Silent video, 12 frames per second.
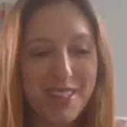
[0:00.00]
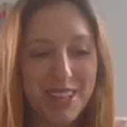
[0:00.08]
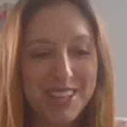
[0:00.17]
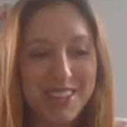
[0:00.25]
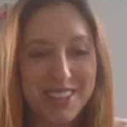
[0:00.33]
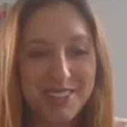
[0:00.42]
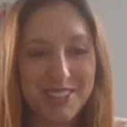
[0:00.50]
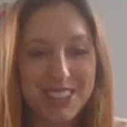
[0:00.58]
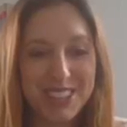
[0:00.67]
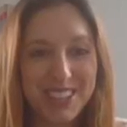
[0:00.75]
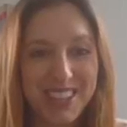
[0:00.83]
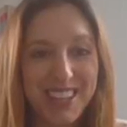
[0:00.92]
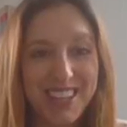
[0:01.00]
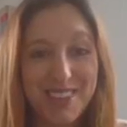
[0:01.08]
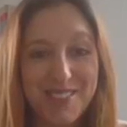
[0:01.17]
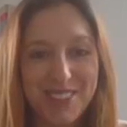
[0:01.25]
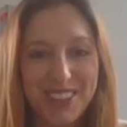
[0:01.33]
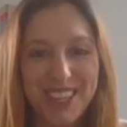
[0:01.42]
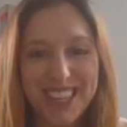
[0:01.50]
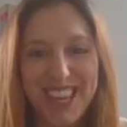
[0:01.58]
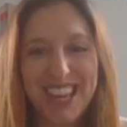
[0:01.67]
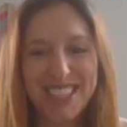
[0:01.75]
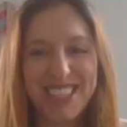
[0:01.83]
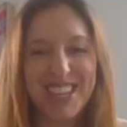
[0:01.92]
I think I've just gone live on the
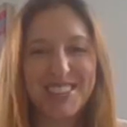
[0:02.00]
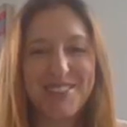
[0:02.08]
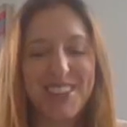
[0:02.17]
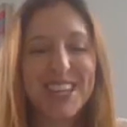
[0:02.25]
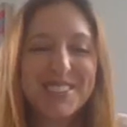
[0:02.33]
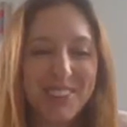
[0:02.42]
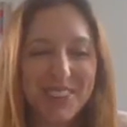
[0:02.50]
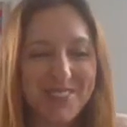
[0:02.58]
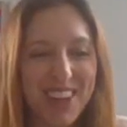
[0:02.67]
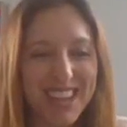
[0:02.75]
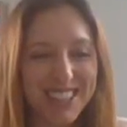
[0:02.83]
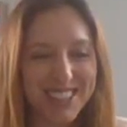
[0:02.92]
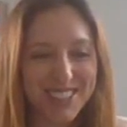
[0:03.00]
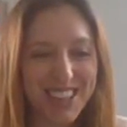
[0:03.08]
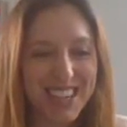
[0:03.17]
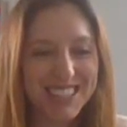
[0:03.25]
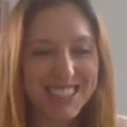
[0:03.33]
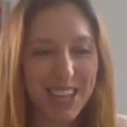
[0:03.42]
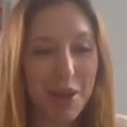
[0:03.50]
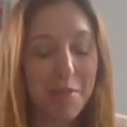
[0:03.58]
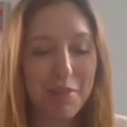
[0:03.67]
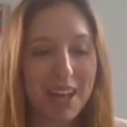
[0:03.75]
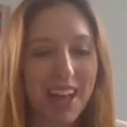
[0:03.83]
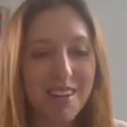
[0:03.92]
King's Head Facebook page, or at least I
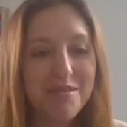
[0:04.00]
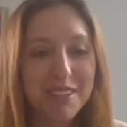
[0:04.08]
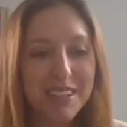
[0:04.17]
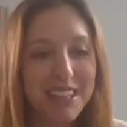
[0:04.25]
hope I have.